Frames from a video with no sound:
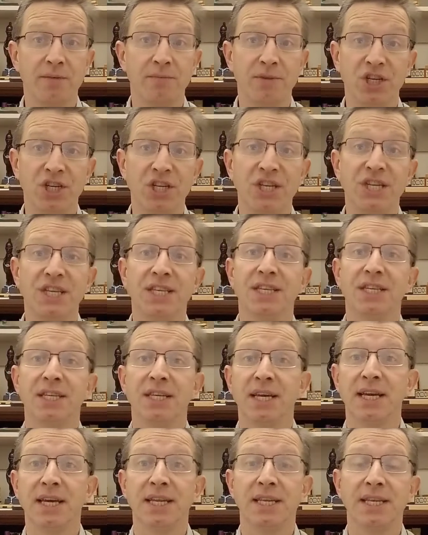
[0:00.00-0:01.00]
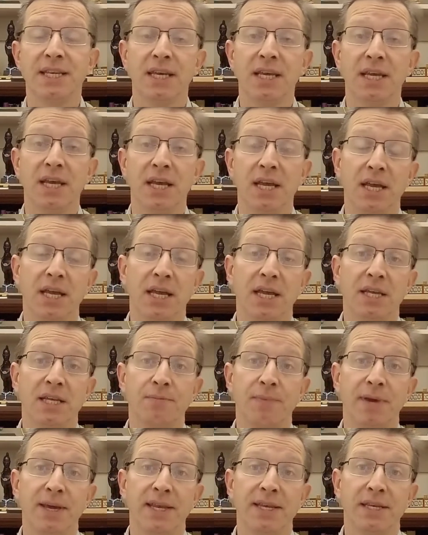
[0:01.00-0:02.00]
their machines and
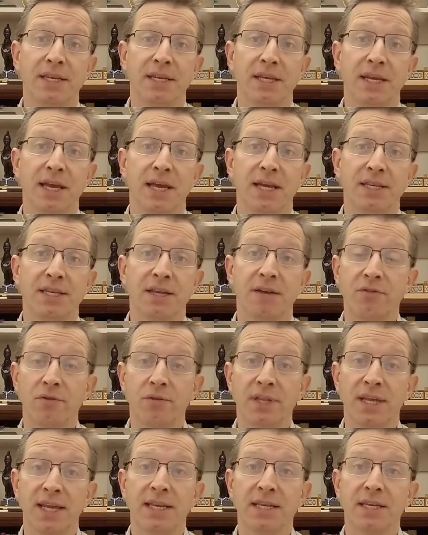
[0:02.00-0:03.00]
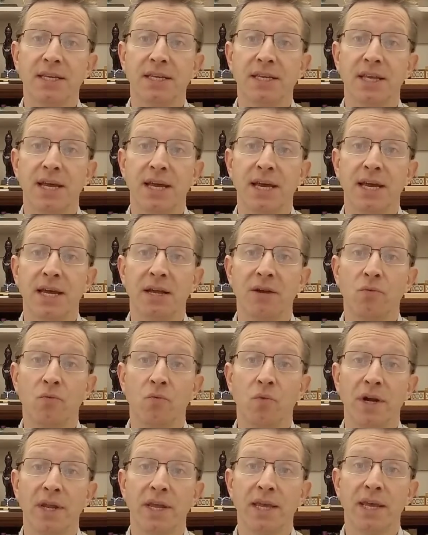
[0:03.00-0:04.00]
spent several days
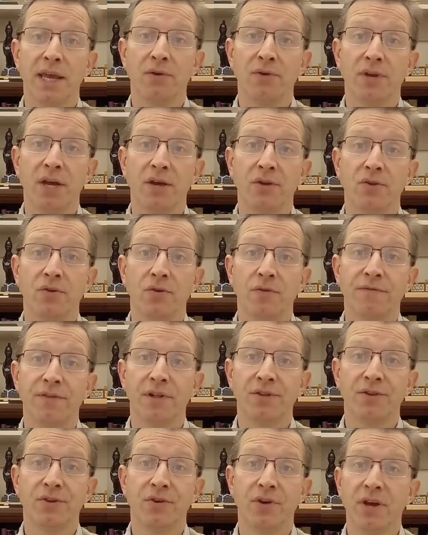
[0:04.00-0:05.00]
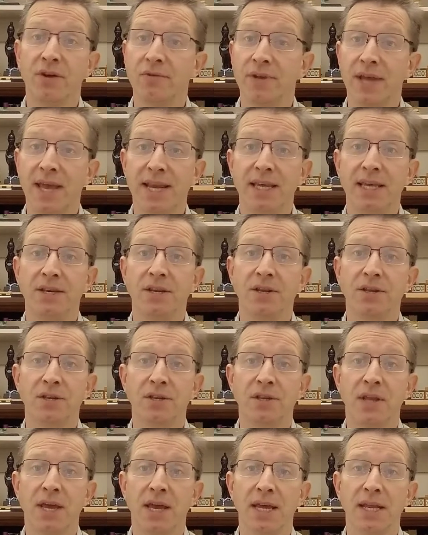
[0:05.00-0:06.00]
working out how to filter out any
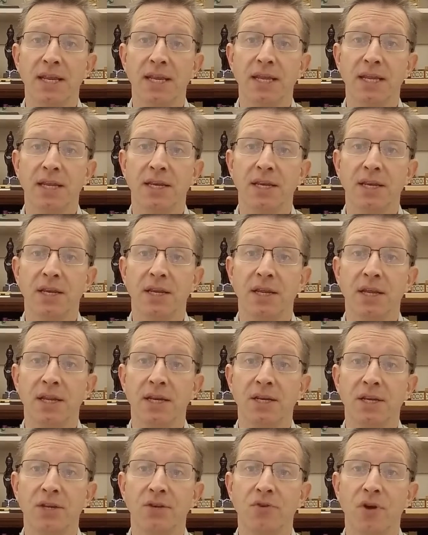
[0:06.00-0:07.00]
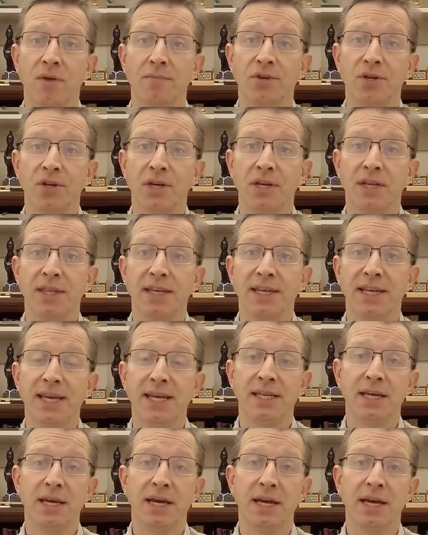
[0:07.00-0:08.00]
disruption in the
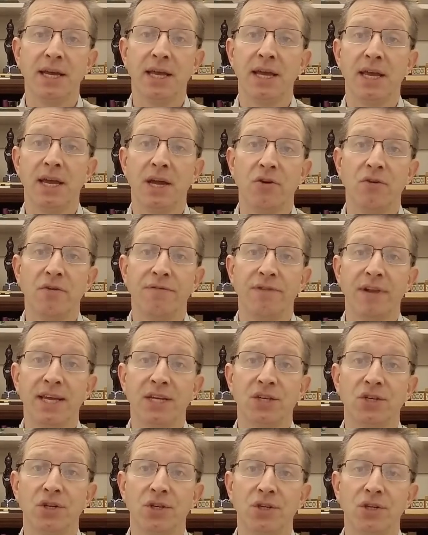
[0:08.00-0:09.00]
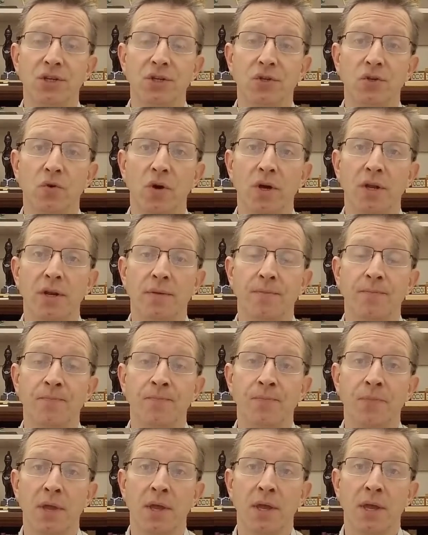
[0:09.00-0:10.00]
data, reflections and so on.
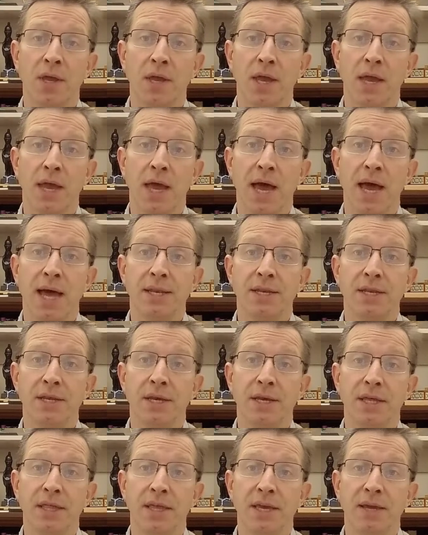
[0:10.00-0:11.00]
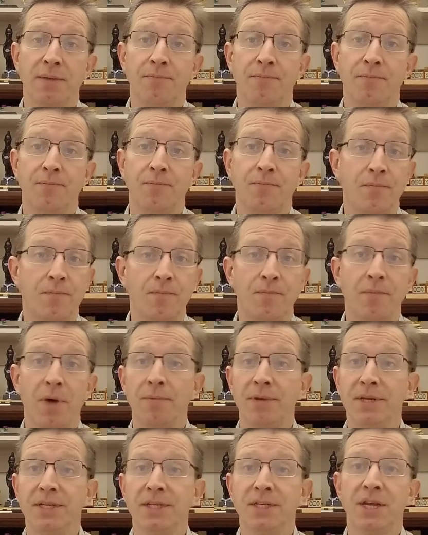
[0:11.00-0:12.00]
And they
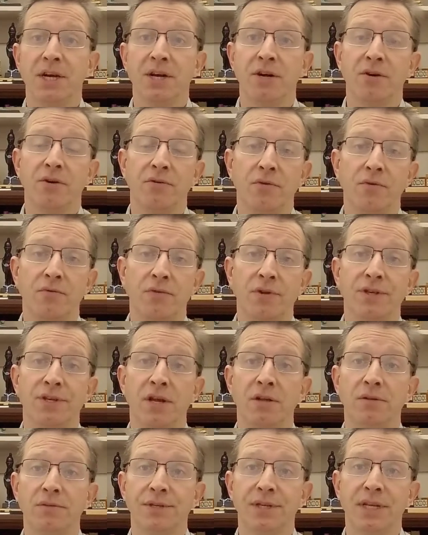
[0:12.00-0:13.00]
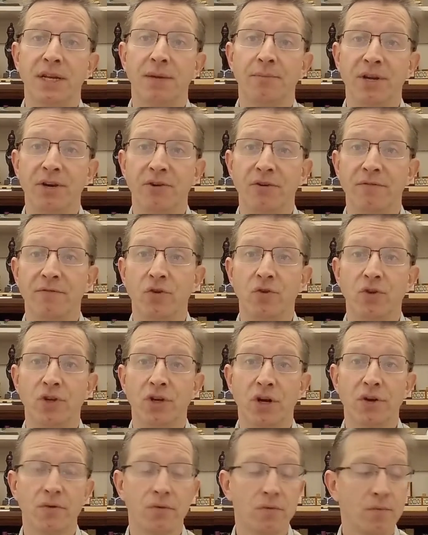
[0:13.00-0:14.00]
published their results in a
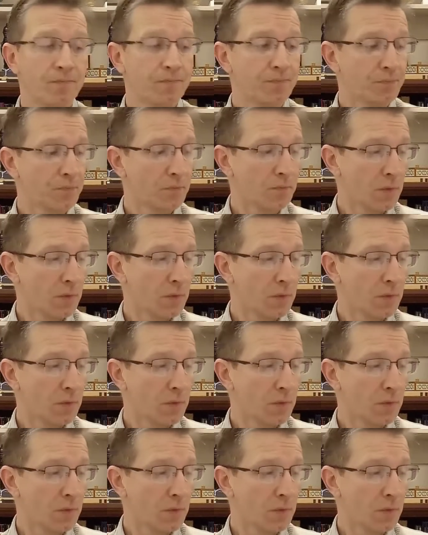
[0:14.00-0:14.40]
peer-reviewed journal.